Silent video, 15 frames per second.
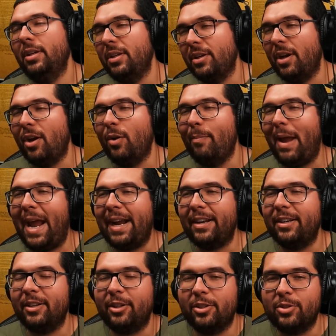you know
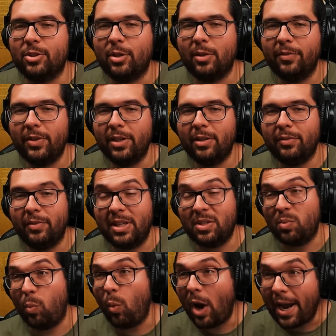MAGA conservative.
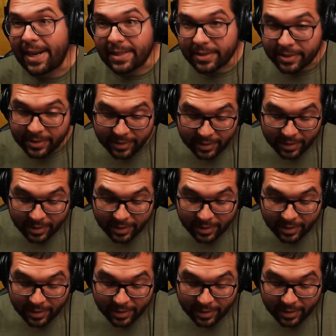He's white.